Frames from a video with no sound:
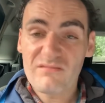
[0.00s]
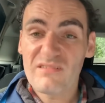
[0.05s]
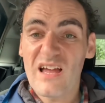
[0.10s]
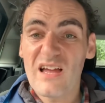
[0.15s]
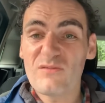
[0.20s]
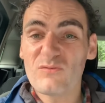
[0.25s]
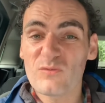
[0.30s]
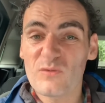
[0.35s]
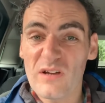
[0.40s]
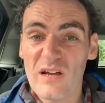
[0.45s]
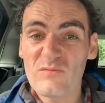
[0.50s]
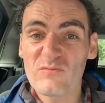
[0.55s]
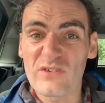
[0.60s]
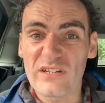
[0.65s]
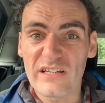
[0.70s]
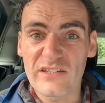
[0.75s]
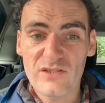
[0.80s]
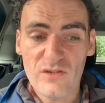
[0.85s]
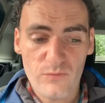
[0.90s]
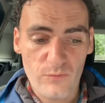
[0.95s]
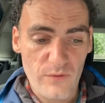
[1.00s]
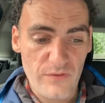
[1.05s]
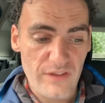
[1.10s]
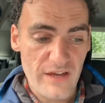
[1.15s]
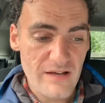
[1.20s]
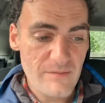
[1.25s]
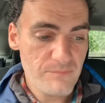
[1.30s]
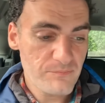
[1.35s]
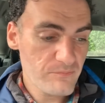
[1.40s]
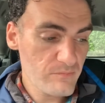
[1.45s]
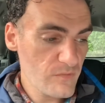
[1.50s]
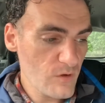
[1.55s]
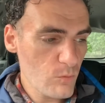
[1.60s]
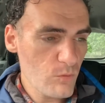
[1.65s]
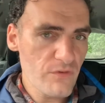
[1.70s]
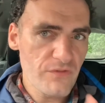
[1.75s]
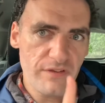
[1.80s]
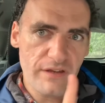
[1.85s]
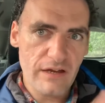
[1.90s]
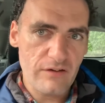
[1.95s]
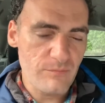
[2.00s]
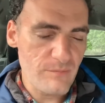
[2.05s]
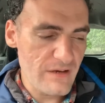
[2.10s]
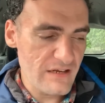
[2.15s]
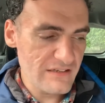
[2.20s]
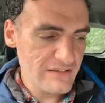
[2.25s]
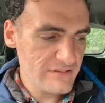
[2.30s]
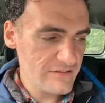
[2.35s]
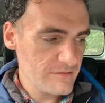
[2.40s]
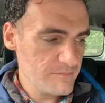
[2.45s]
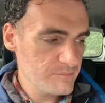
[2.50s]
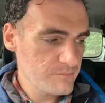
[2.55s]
I'm really chuffed with that. One thing I've missed,